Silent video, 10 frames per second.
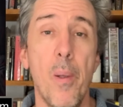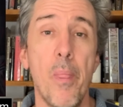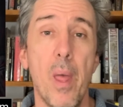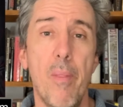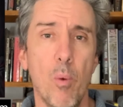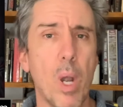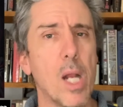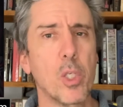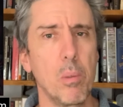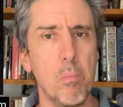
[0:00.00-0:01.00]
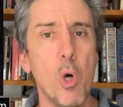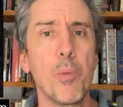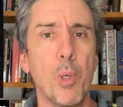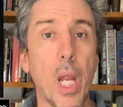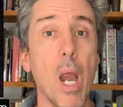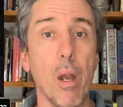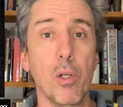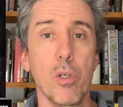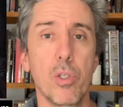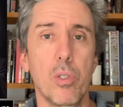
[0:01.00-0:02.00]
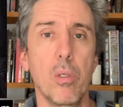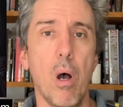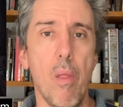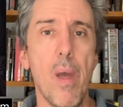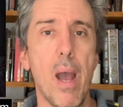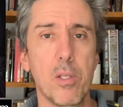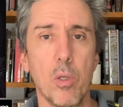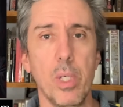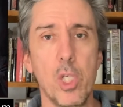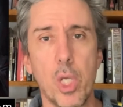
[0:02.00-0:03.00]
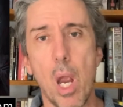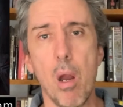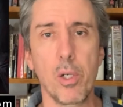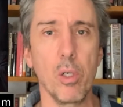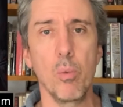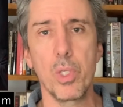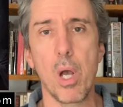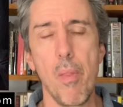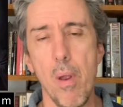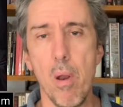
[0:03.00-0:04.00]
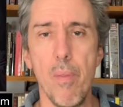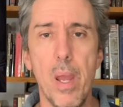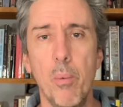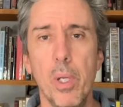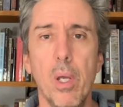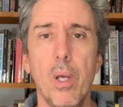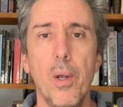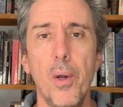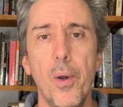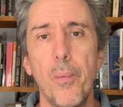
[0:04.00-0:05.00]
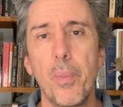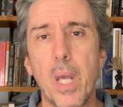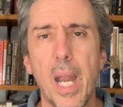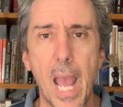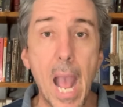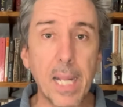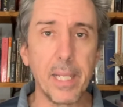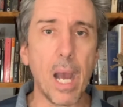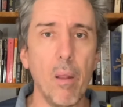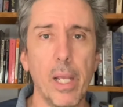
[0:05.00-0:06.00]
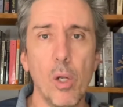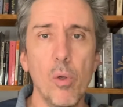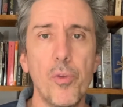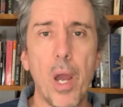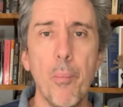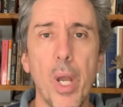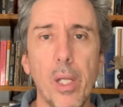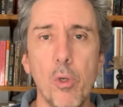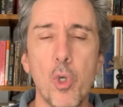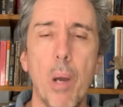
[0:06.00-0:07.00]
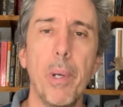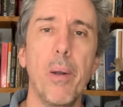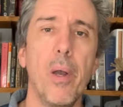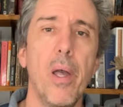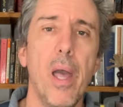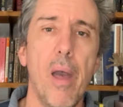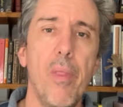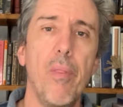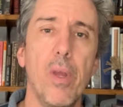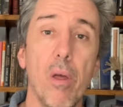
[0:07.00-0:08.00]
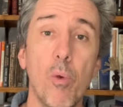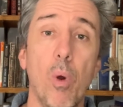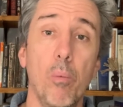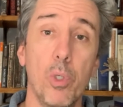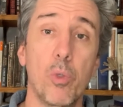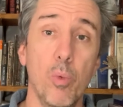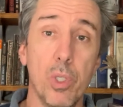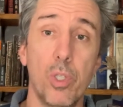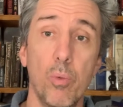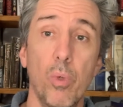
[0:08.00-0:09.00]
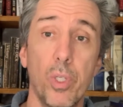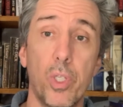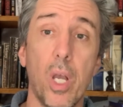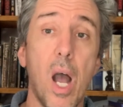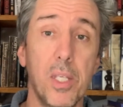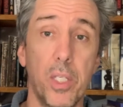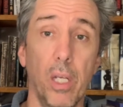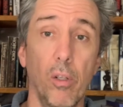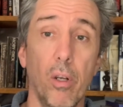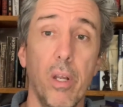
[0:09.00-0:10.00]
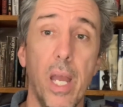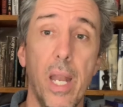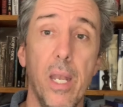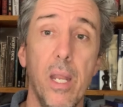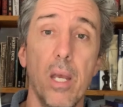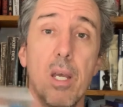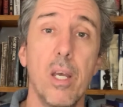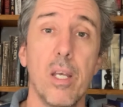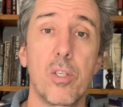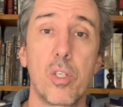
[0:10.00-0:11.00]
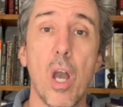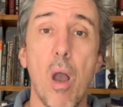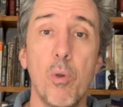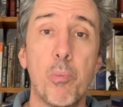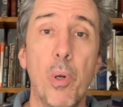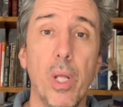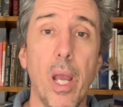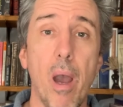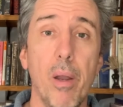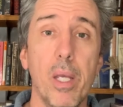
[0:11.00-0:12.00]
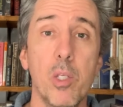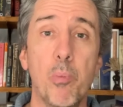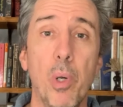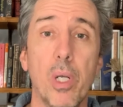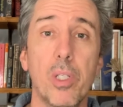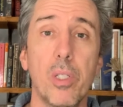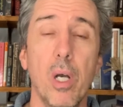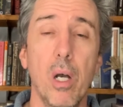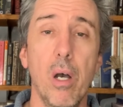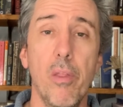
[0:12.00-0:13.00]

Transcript: and there were actually multiple characters on that, so each character was on there and they would kind of act it out like an old-time radio drama. And then the other one was Scott Sigler, and Scott was putting out his books. I